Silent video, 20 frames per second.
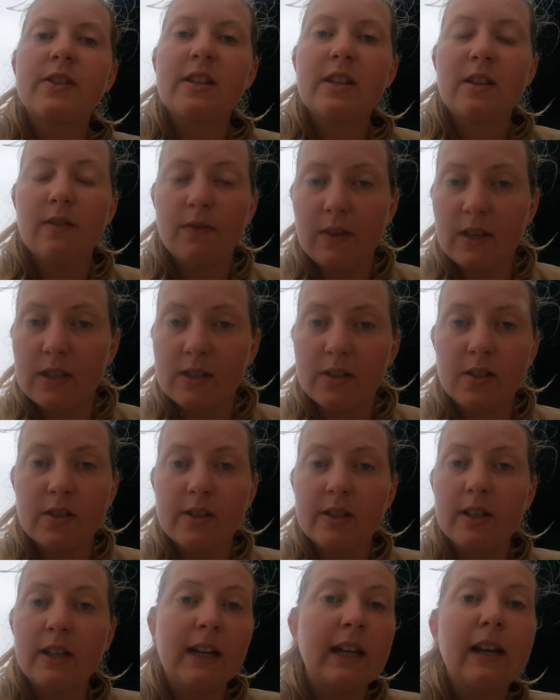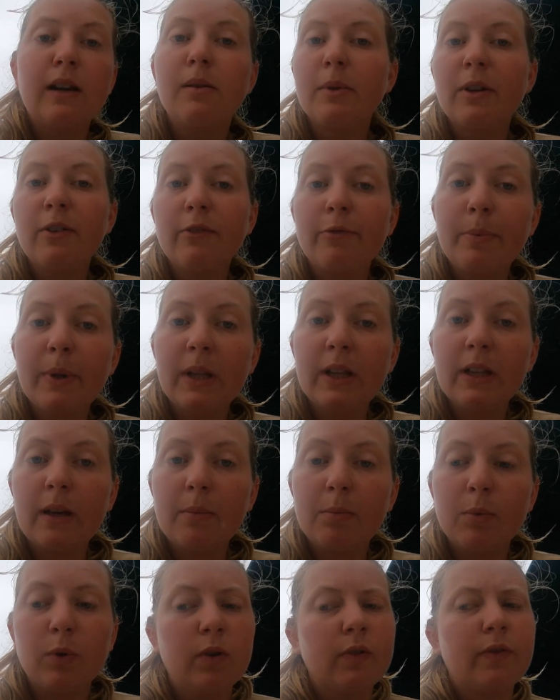see if there's just a little bit of
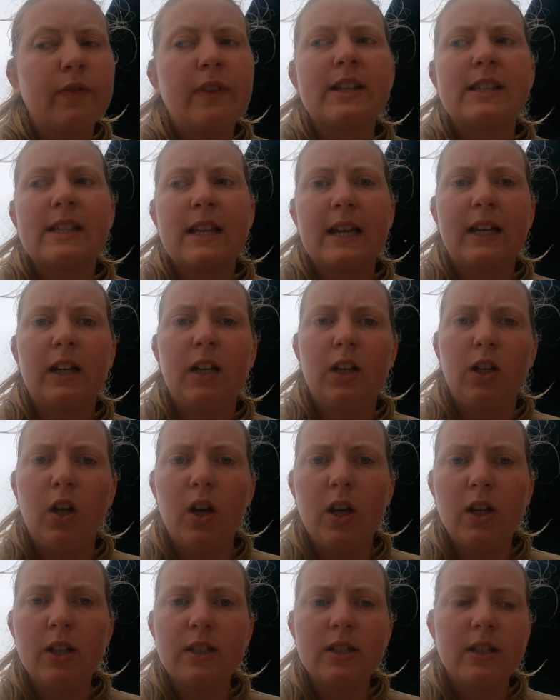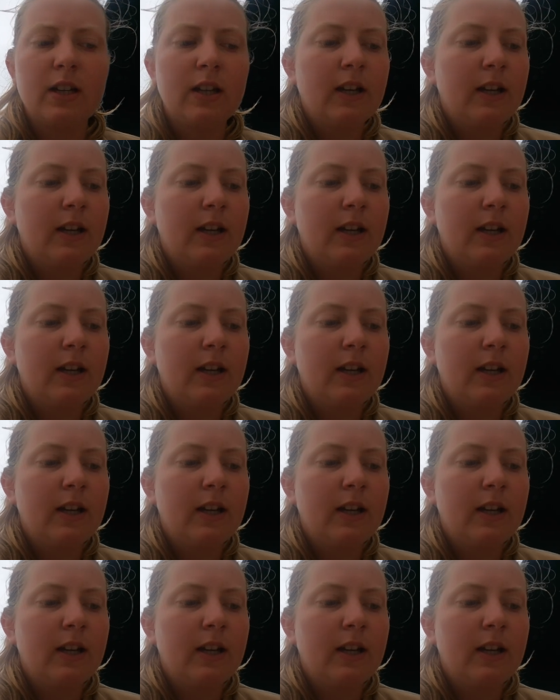build-up or if there's like a lot,